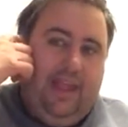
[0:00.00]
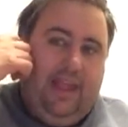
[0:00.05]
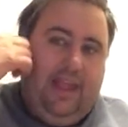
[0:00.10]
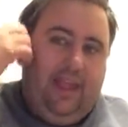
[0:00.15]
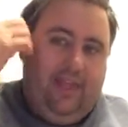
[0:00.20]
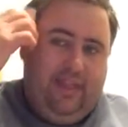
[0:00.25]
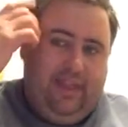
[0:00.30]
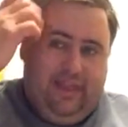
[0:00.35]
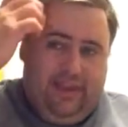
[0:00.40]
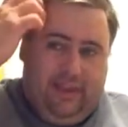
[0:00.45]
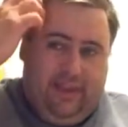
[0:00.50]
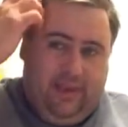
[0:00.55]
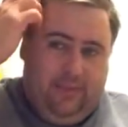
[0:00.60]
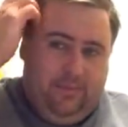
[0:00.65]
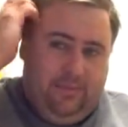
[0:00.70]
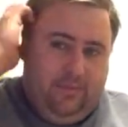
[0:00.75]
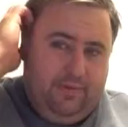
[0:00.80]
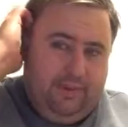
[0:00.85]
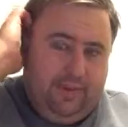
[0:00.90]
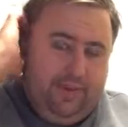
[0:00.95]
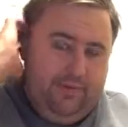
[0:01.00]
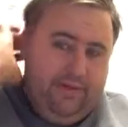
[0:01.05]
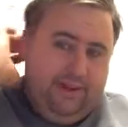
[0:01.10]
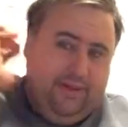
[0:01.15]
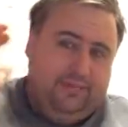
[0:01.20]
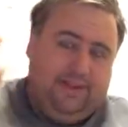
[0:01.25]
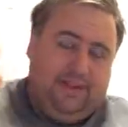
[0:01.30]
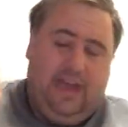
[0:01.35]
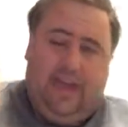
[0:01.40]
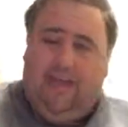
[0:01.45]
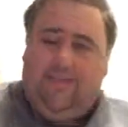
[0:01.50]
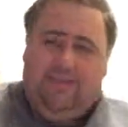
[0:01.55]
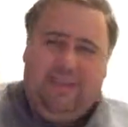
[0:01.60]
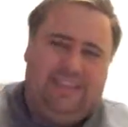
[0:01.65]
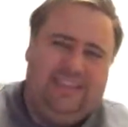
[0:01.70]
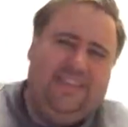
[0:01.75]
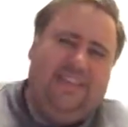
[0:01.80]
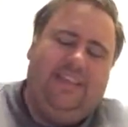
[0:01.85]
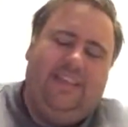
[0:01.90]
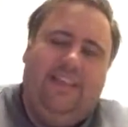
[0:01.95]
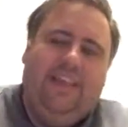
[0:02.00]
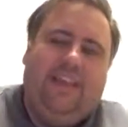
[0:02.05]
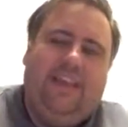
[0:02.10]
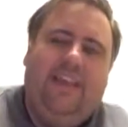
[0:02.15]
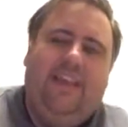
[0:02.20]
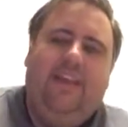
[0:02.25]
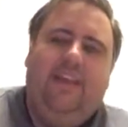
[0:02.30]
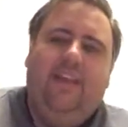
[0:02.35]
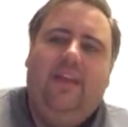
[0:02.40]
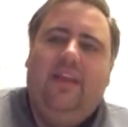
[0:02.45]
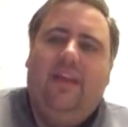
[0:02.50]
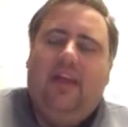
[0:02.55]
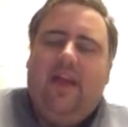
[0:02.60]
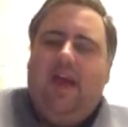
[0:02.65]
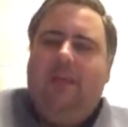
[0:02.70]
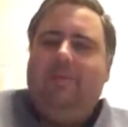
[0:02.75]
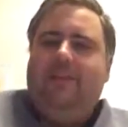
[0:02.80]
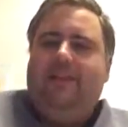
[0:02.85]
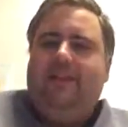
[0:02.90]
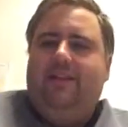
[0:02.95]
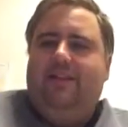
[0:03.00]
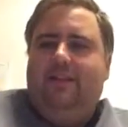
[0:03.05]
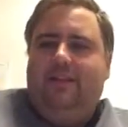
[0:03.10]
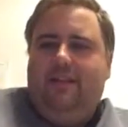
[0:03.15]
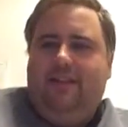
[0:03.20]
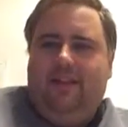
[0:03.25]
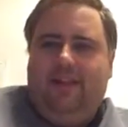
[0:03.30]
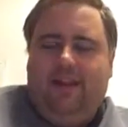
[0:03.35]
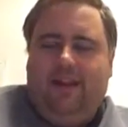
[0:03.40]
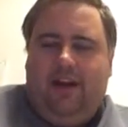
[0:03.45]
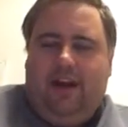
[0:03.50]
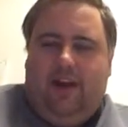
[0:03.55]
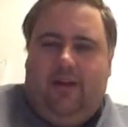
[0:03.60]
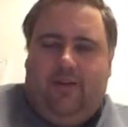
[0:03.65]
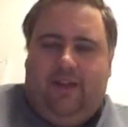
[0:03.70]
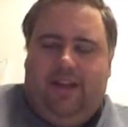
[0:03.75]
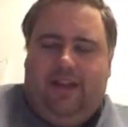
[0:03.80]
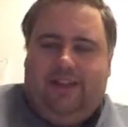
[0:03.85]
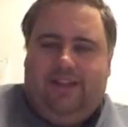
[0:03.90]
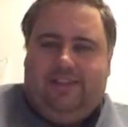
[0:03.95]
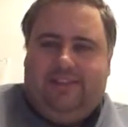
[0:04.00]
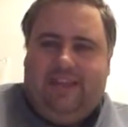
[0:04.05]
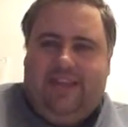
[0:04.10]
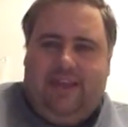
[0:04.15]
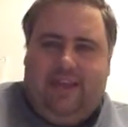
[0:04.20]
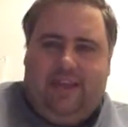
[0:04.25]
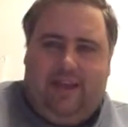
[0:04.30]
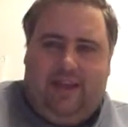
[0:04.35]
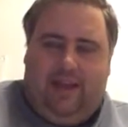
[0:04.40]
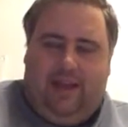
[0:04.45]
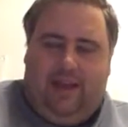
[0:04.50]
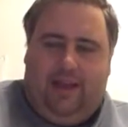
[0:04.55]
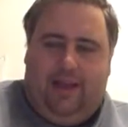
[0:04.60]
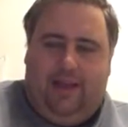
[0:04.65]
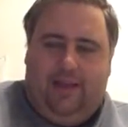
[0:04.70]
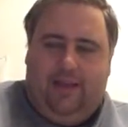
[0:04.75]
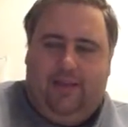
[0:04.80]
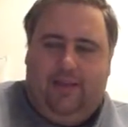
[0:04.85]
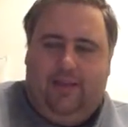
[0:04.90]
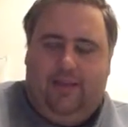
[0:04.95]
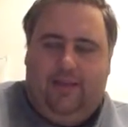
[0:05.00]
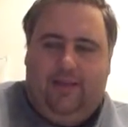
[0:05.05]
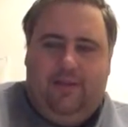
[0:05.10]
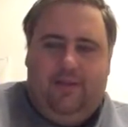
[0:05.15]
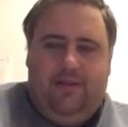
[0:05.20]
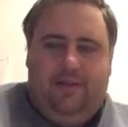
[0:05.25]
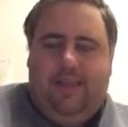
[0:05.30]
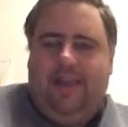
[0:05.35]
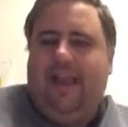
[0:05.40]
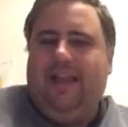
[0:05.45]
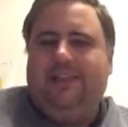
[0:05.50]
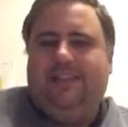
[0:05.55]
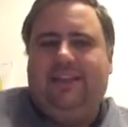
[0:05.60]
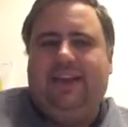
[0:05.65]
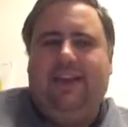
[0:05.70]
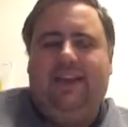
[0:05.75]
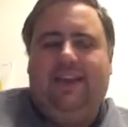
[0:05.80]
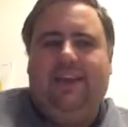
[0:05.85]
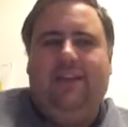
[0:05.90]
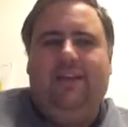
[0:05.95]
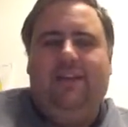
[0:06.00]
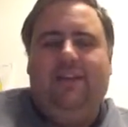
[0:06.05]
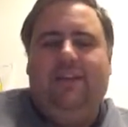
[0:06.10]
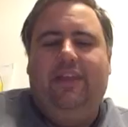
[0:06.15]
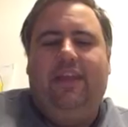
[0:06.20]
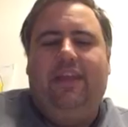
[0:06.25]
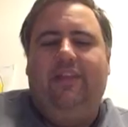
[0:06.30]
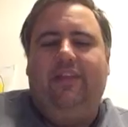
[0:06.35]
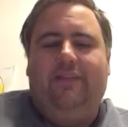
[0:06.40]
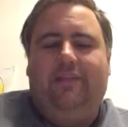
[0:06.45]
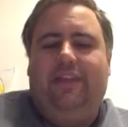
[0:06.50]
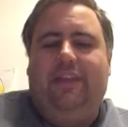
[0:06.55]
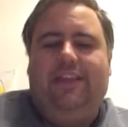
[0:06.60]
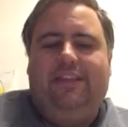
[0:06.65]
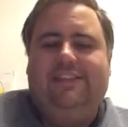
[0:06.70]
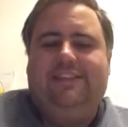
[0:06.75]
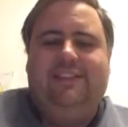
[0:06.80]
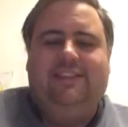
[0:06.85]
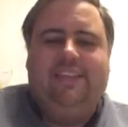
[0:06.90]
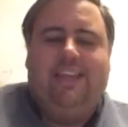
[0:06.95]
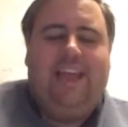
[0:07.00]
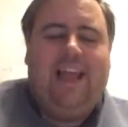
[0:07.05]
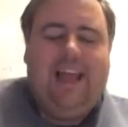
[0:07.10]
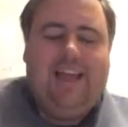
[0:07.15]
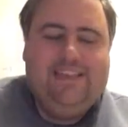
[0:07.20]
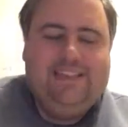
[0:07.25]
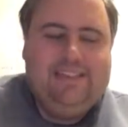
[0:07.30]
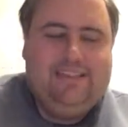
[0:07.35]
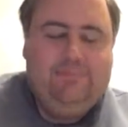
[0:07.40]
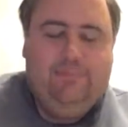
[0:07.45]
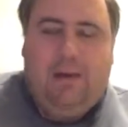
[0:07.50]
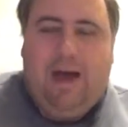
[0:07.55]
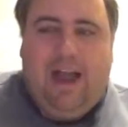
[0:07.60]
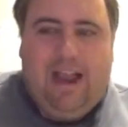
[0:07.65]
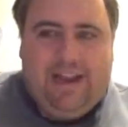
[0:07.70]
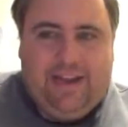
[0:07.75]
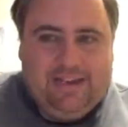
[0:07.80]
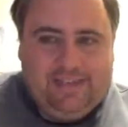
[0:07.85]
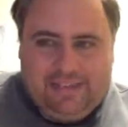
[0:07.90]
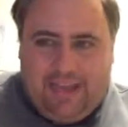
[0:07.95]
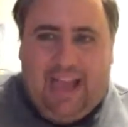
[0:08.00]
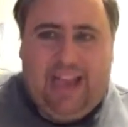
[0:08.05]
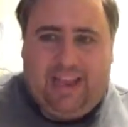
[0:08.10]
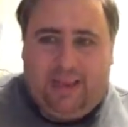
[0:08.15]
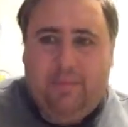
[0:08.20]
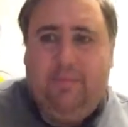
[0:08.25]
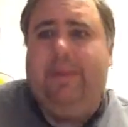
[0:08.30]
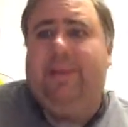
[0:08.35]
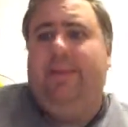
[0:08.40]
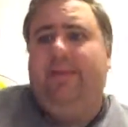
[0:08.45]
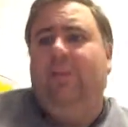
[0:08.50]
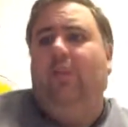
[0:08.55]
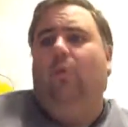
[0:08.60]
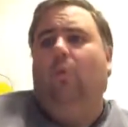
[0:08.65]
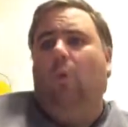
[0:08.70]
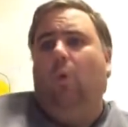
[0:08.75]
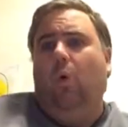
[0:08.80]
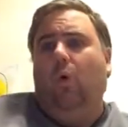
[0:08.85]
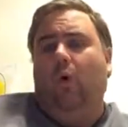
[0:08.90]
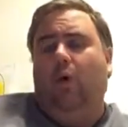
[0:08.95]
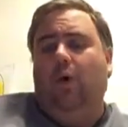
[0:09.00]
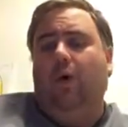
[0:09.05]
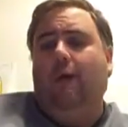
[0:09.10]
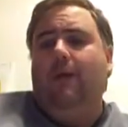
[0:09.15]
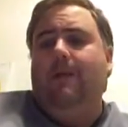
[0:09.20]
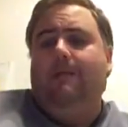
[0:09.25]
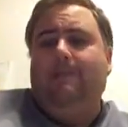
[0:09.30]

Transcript: And they ended up giving him time. Because in the end, that is the guy's not, the other thing is the guy's mind is not going to be in the war.